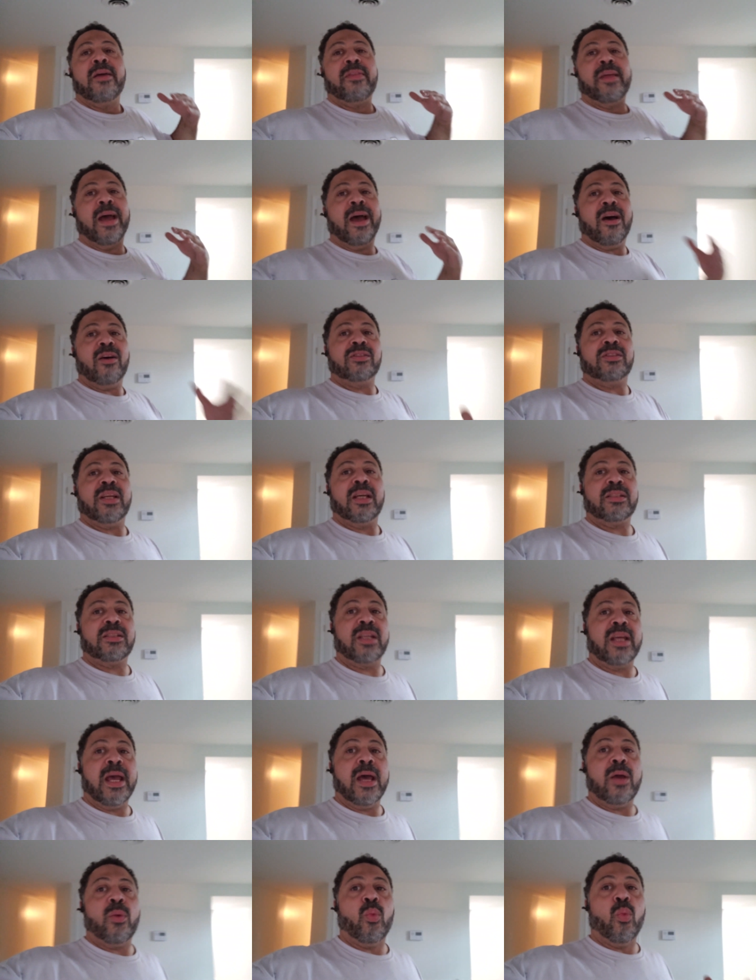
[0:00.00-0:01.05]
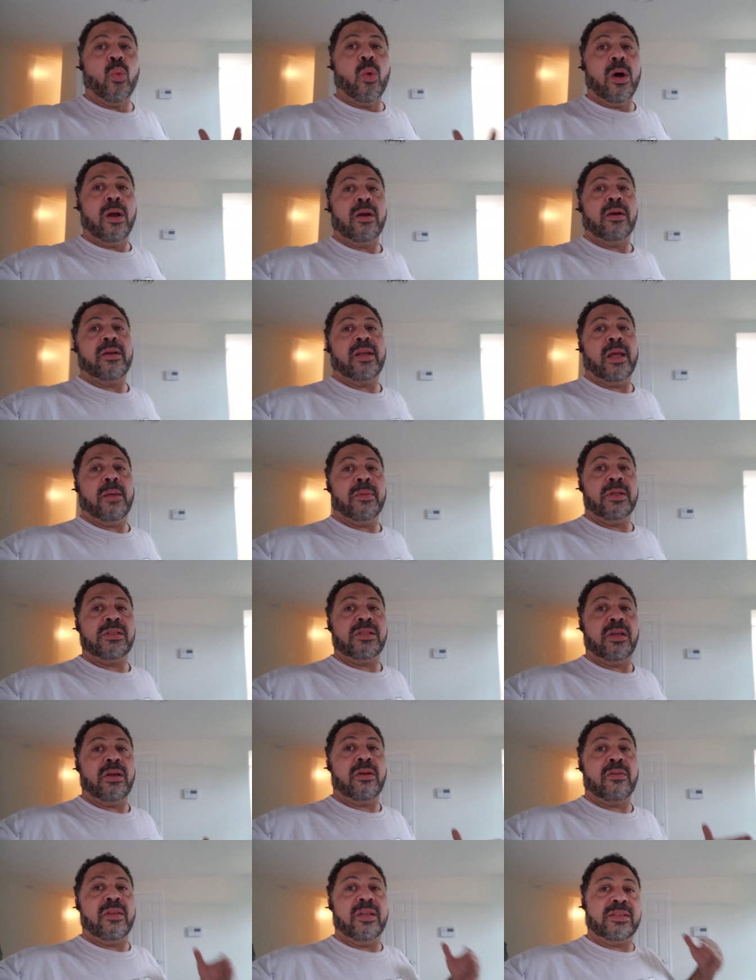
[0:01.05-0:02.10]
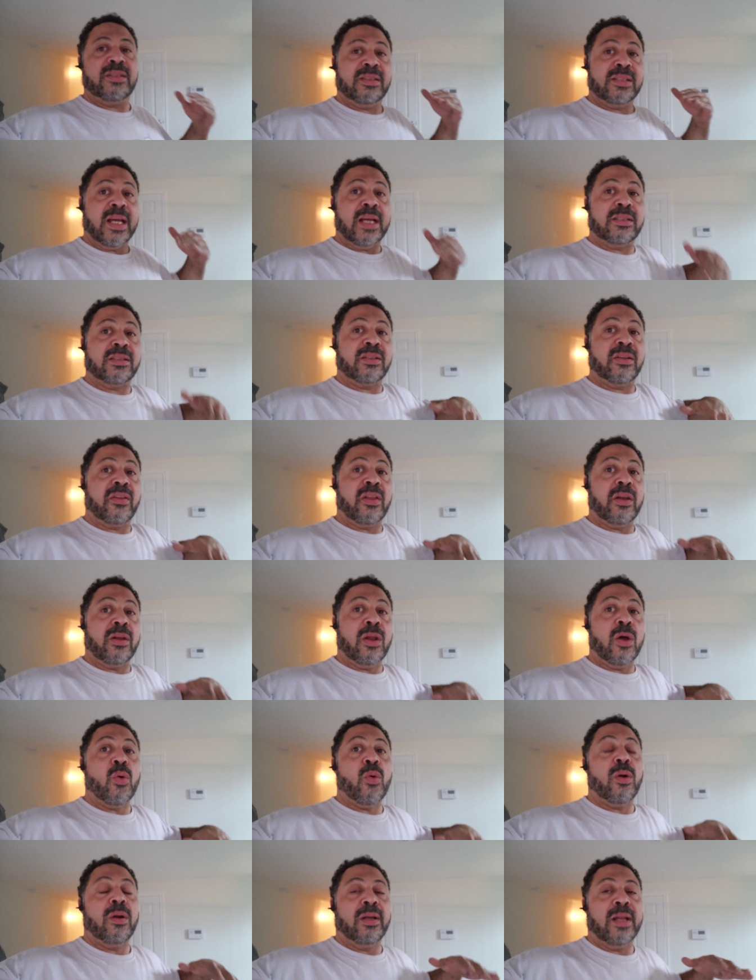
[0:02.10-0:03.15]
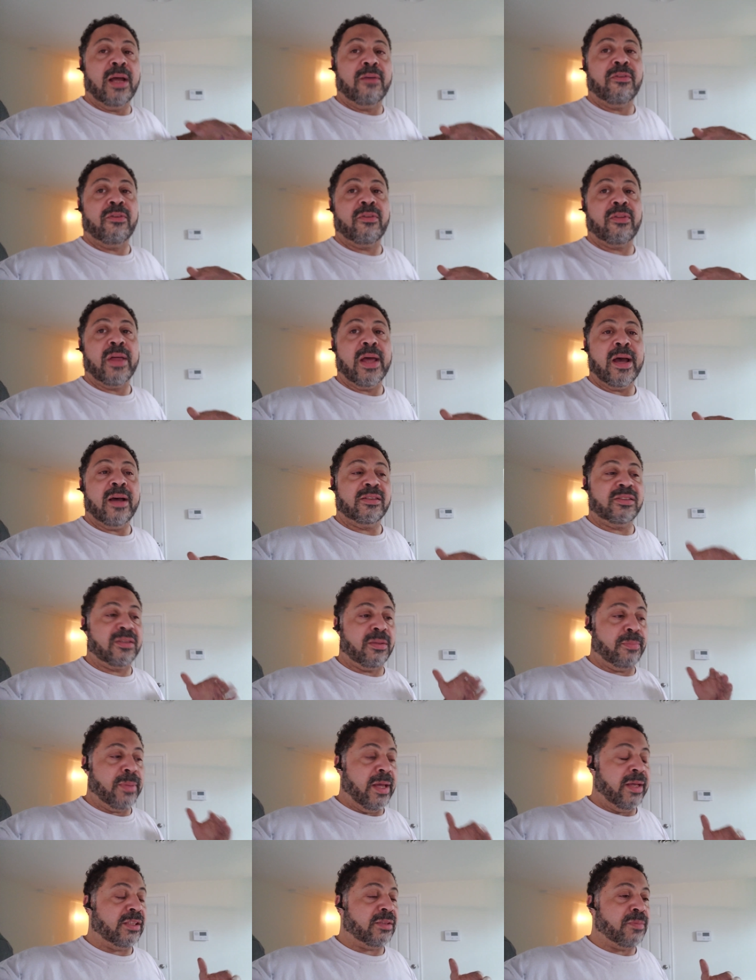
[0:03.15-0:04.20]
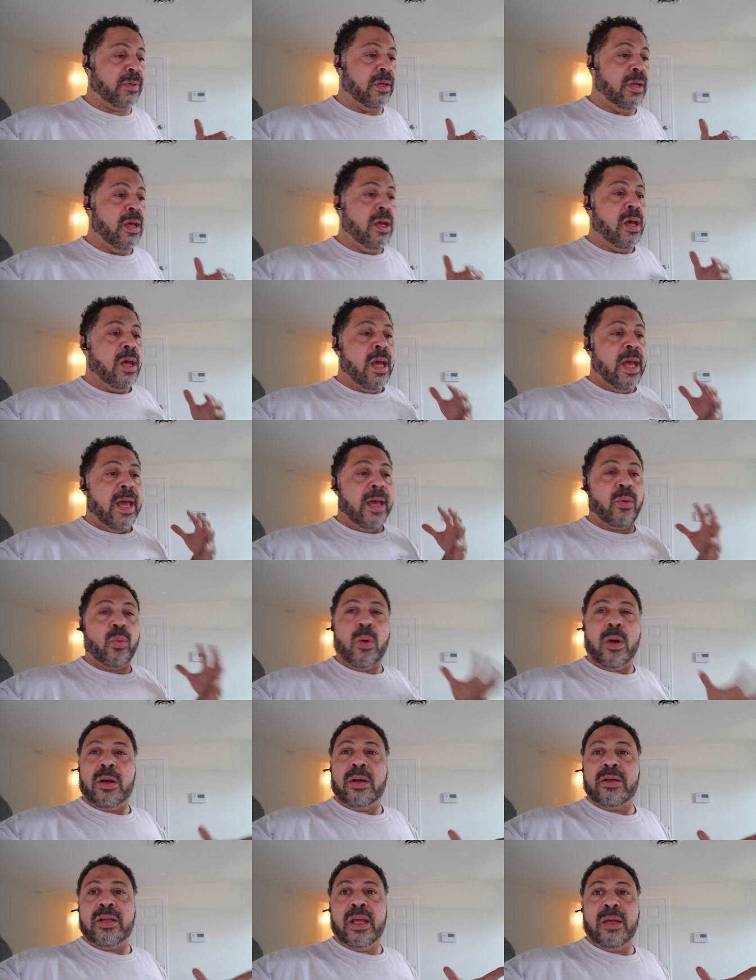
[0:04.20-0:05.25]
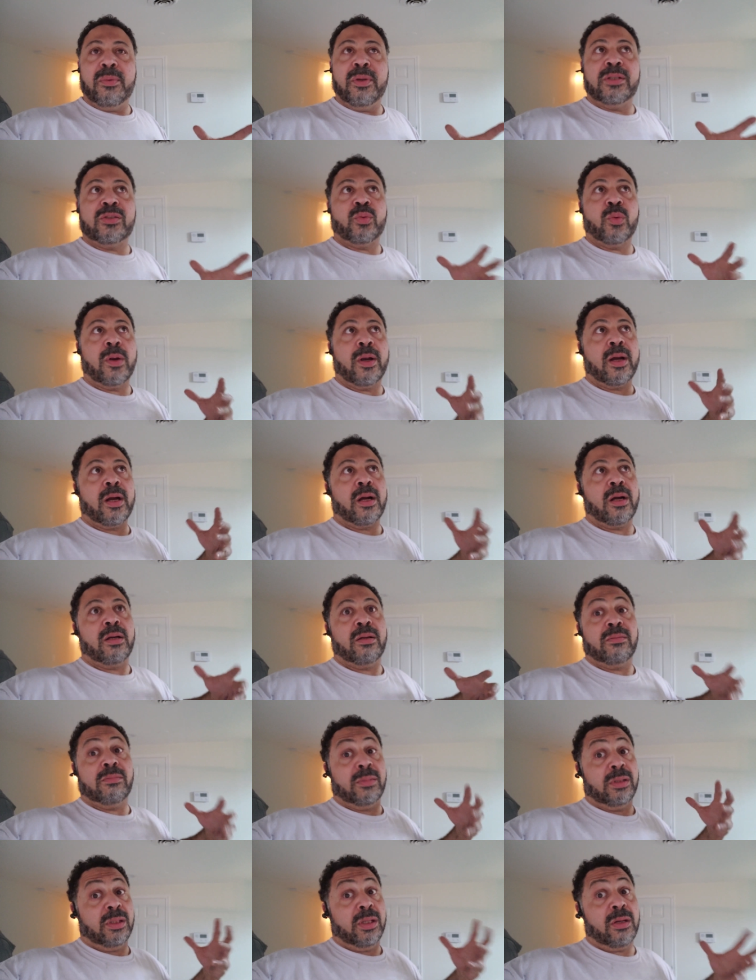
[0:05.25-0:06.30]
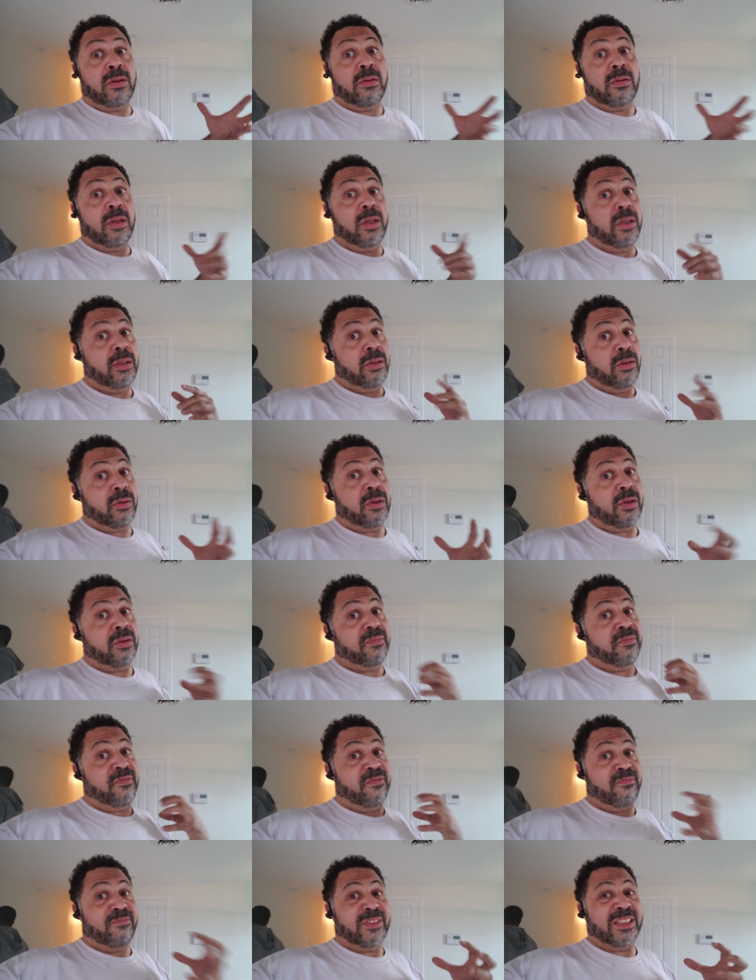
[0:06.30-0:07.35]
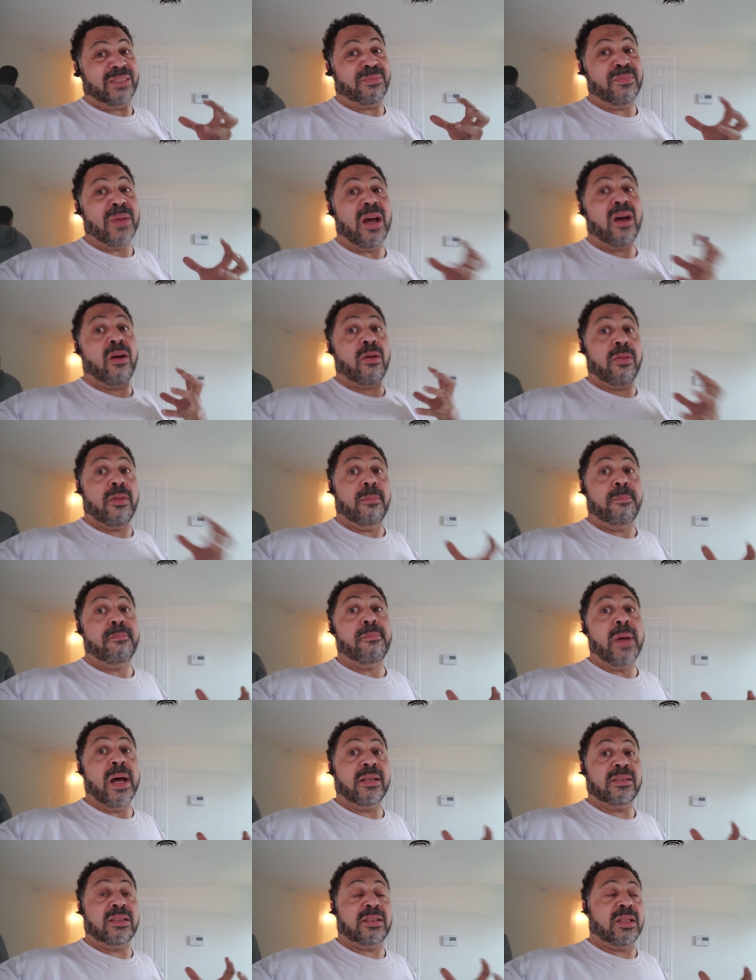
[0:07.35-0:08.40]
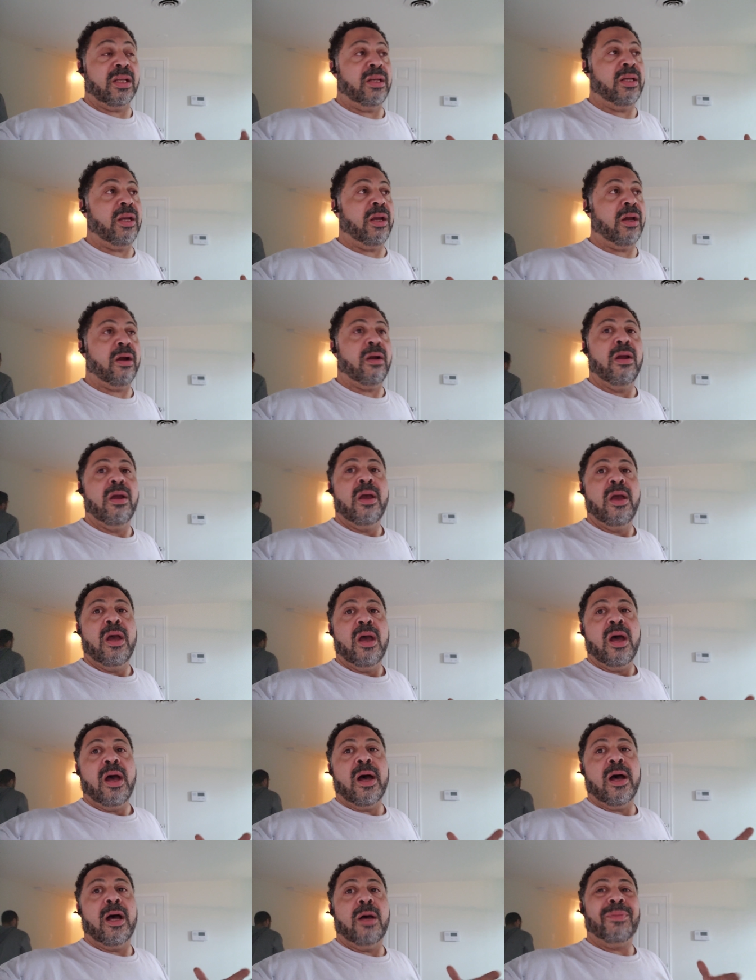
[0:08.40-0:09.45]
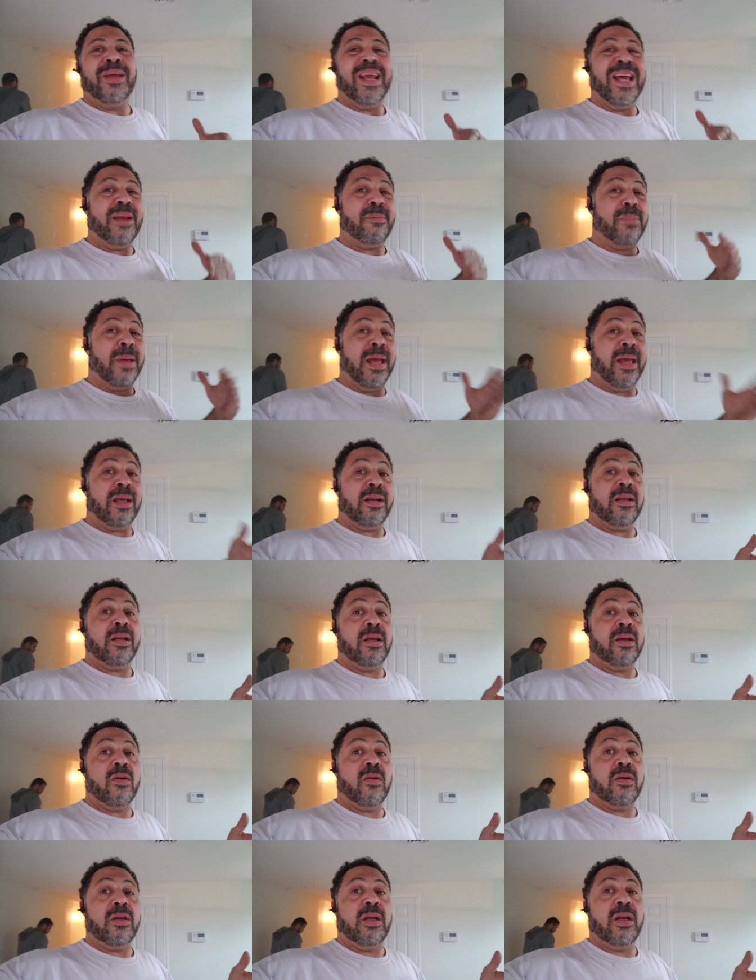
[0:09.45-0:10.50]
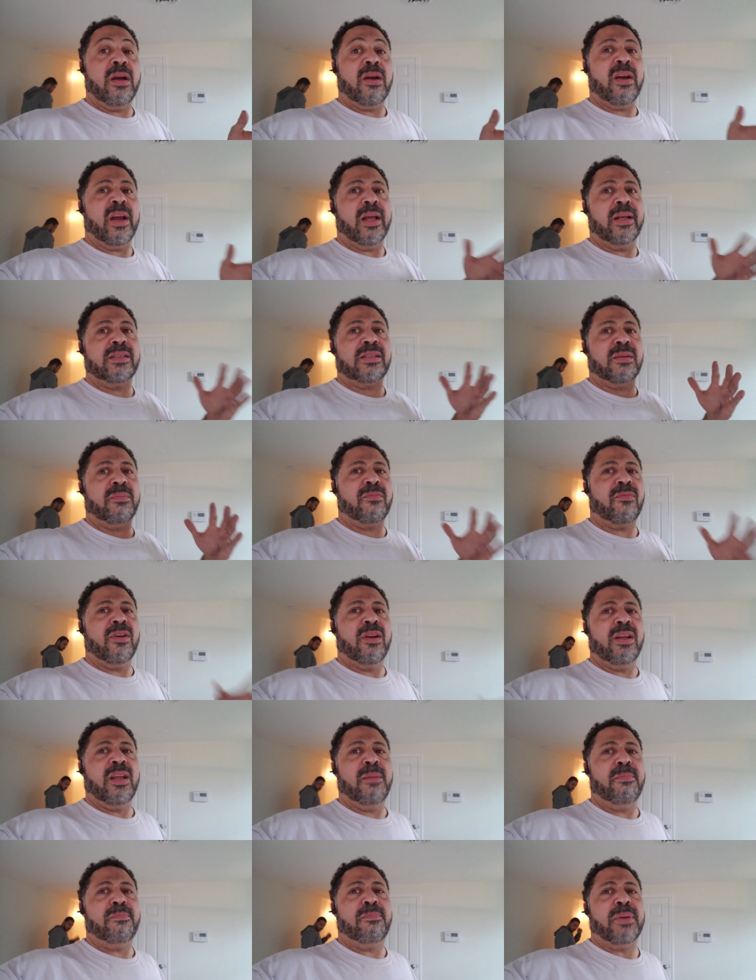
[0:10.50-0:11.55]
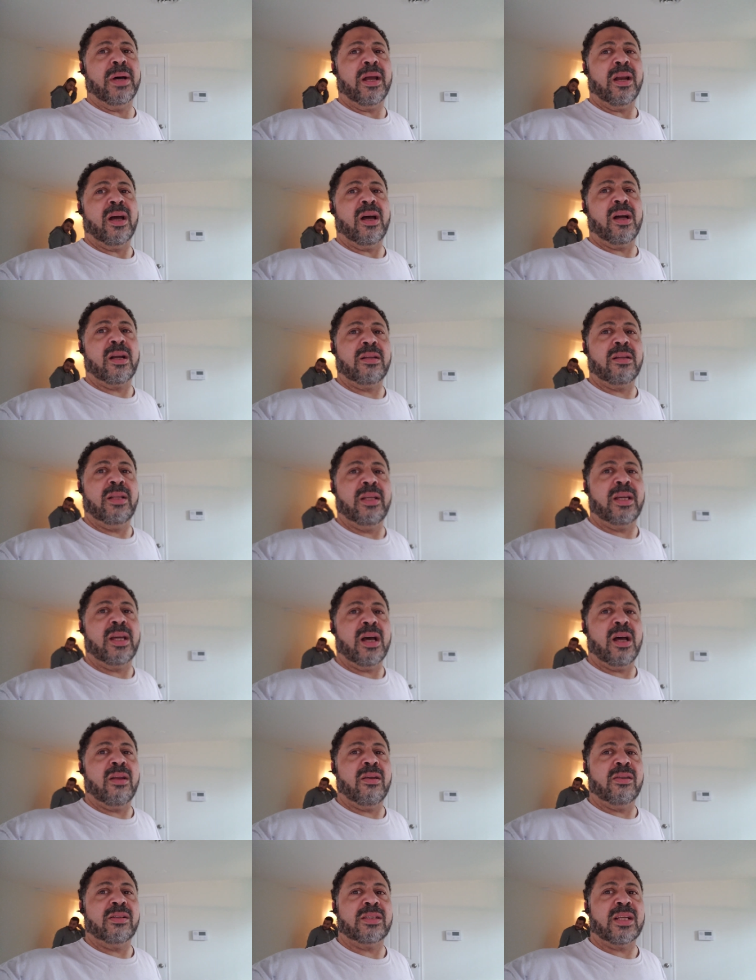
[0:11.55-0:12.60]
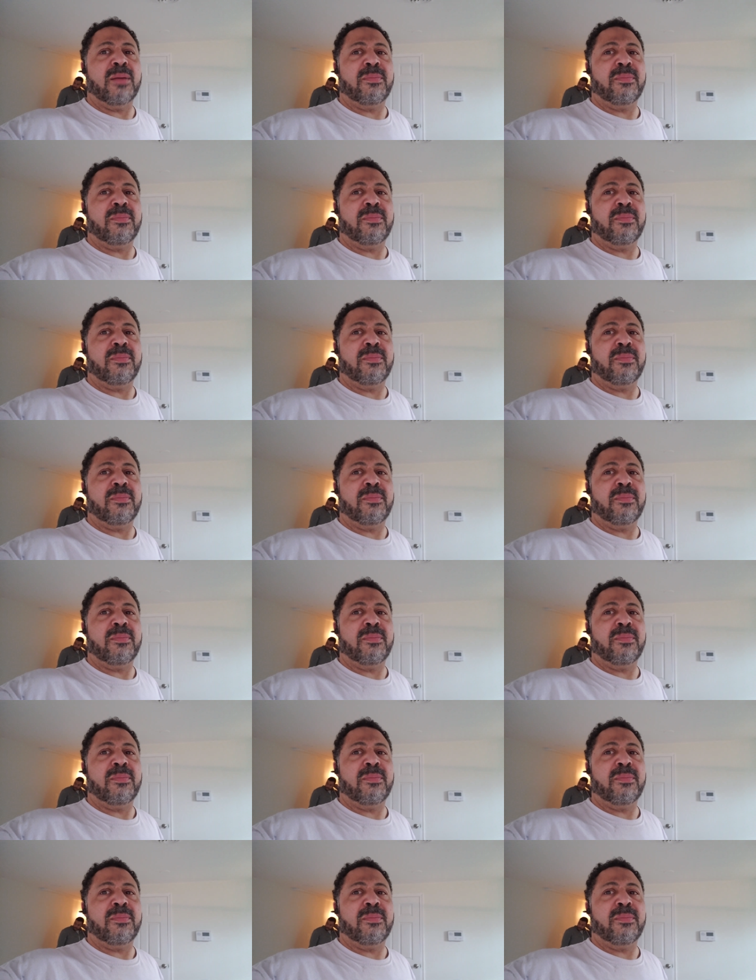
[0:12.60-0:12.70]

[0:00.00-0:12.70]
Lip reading: The house actually had water damage here. This is actually the lower level of the house, the basement. Had water damage where literally you could smell the must in here. It had paneling on here and some really butt ugly colors.